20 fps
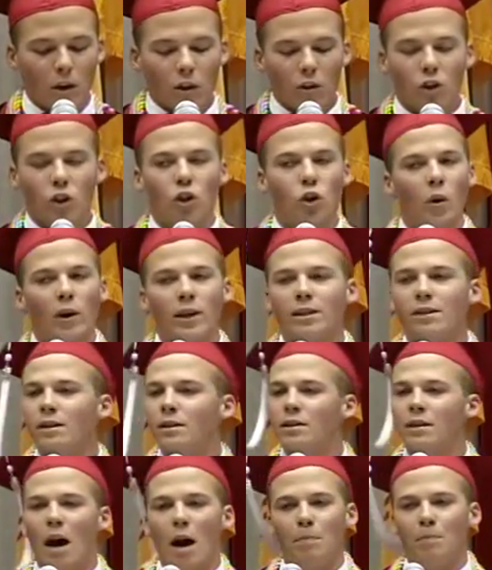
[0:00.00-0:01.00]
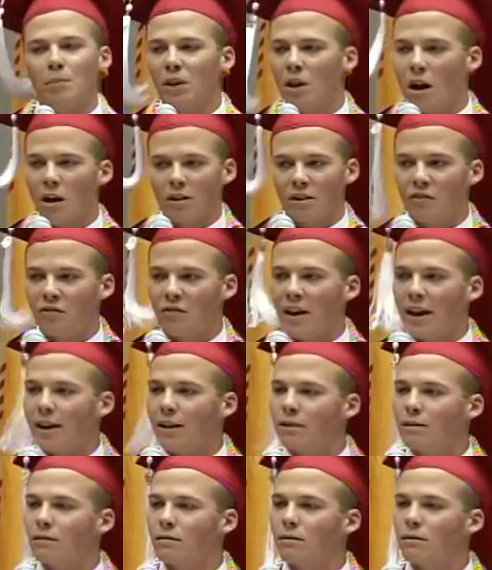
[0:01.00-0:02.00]
The choice does not belong to fate.
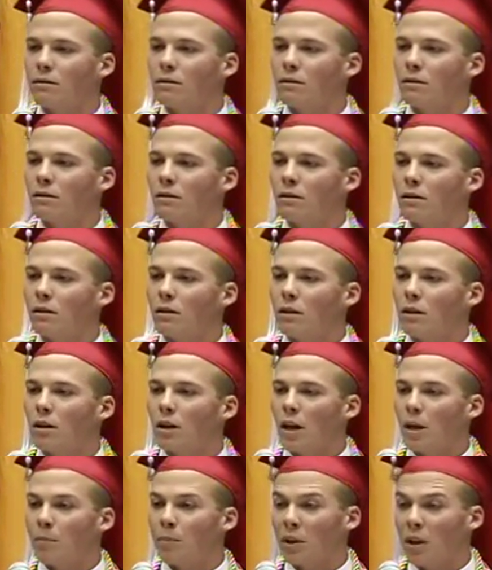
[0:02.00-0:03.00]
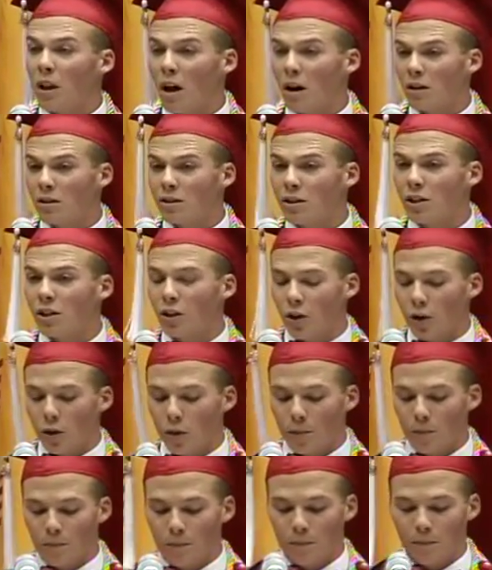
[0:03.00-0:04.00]
It belongs to
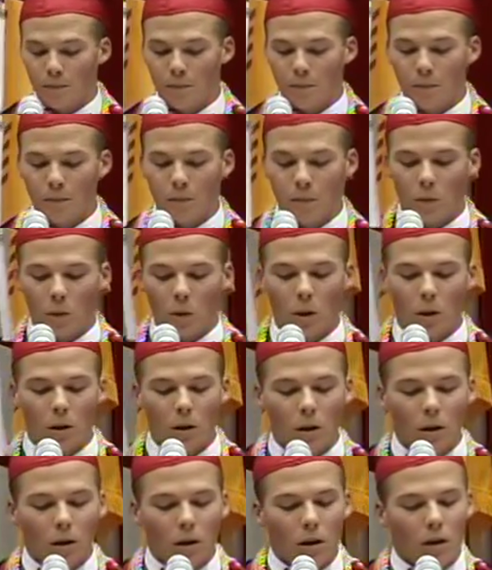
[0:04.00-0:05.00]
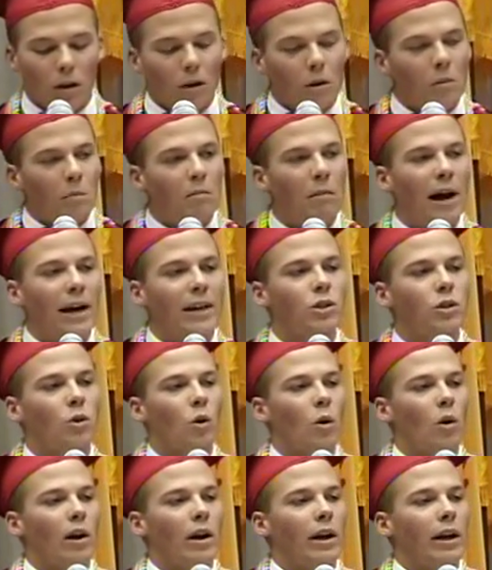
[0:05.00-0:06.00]
you." My
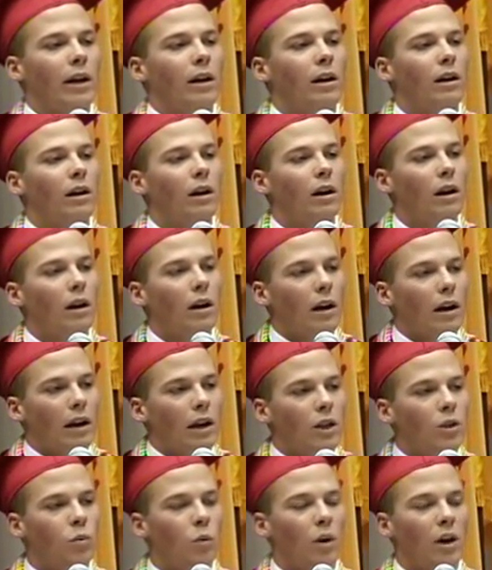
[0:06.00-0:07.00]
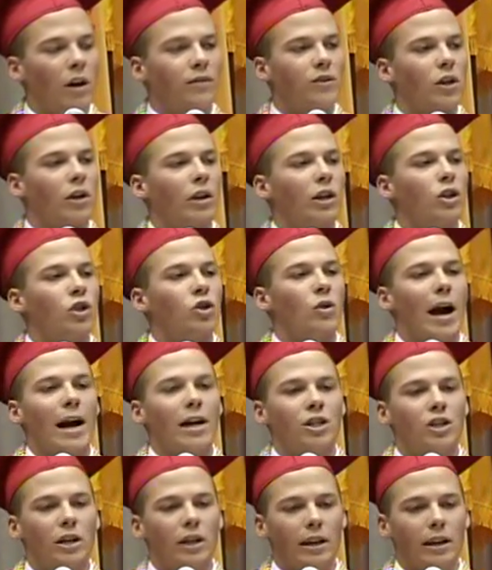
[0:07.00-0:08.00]
story is one of turning
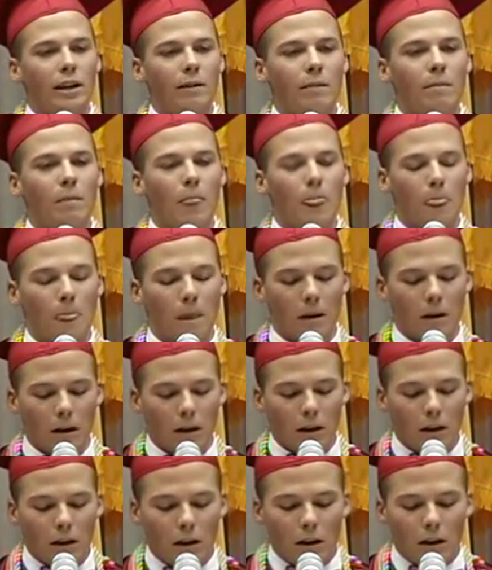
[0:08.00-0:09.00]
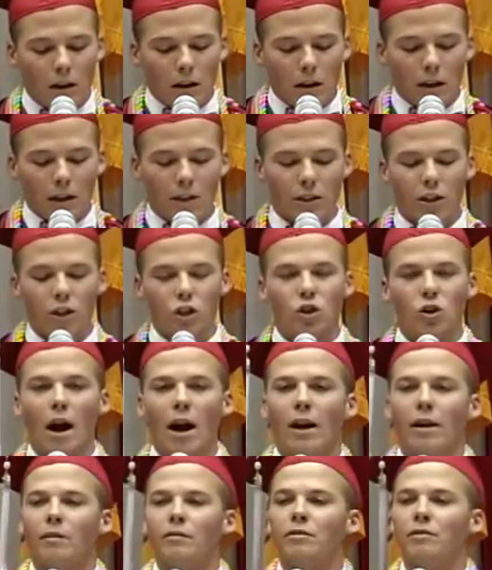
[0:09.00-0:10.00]
tragedy into
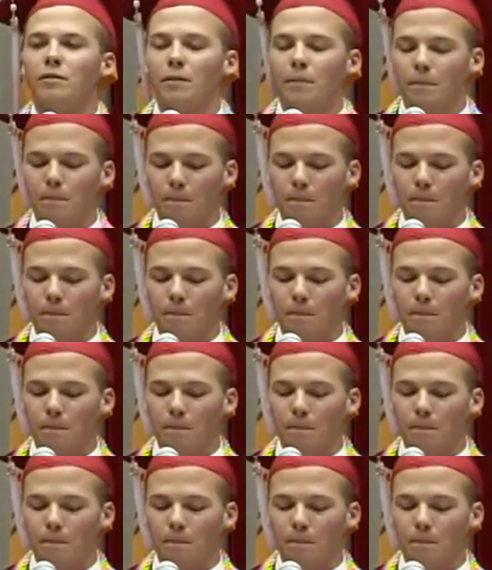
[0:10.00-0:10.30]
triumph.